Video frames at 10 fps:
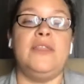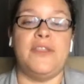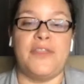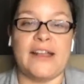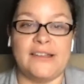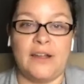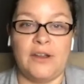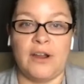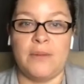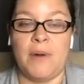That's how
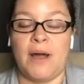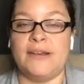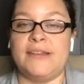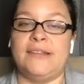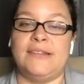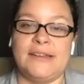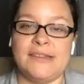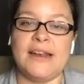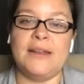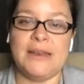you're going to monetize it. It's
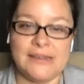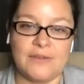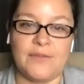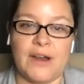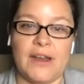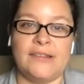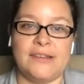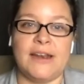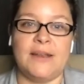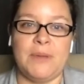going to be different. It's
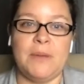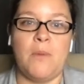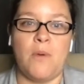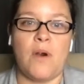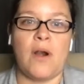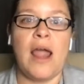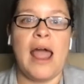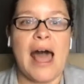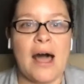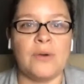going to be more
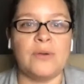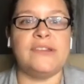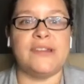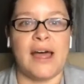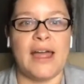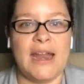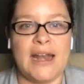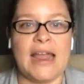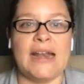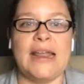
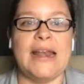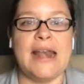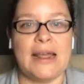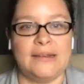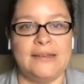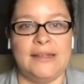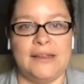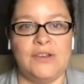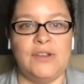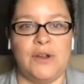outside and connecting
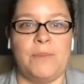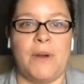it to your